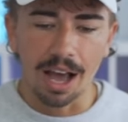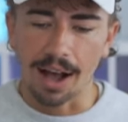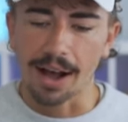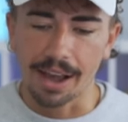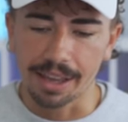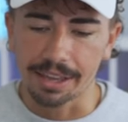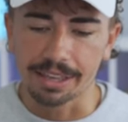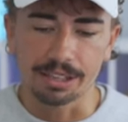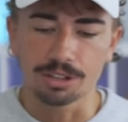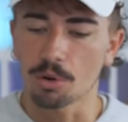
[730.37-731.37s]

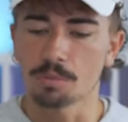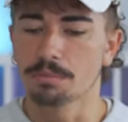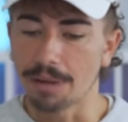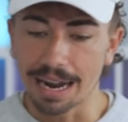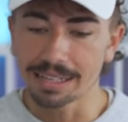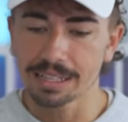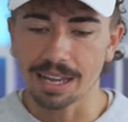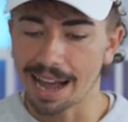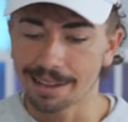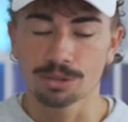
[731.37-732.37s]
I don't mind it
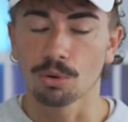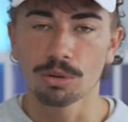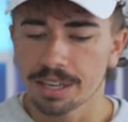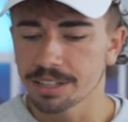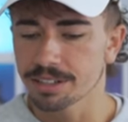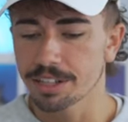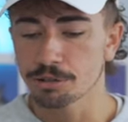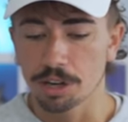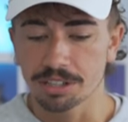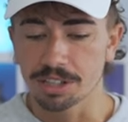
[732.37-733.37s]
at all. It's an
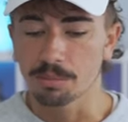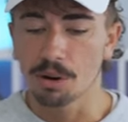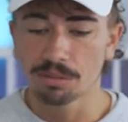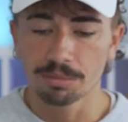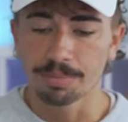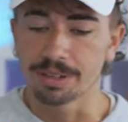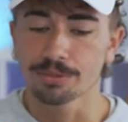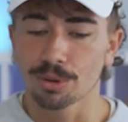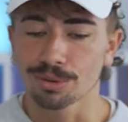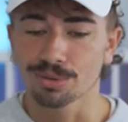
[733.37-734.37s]
interesting model, but of
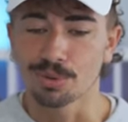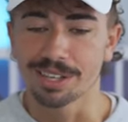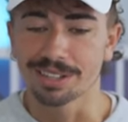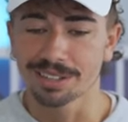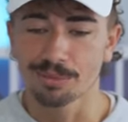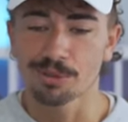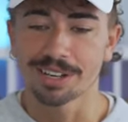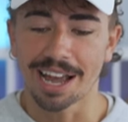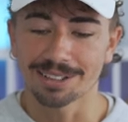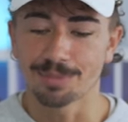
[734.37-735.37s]
course with someone
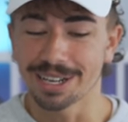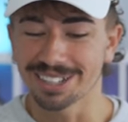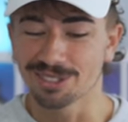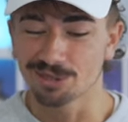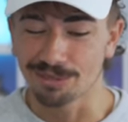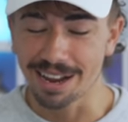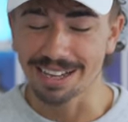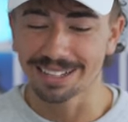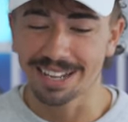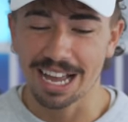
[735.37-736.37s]
as big as Drake
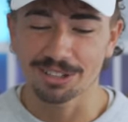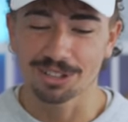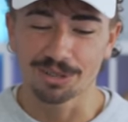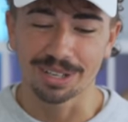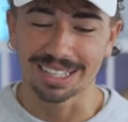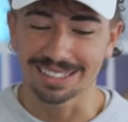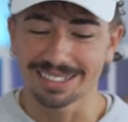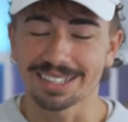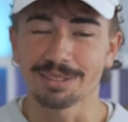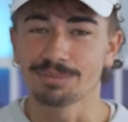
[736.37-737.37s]
attached to it, it
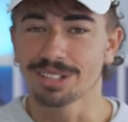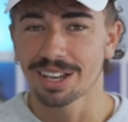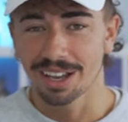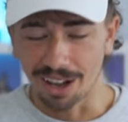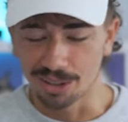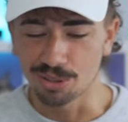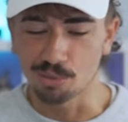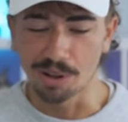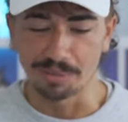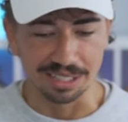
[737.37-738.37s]
seems
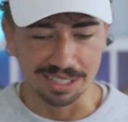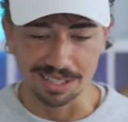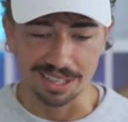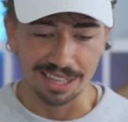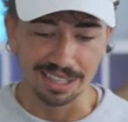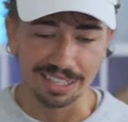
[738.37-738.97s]
underwhelming to say the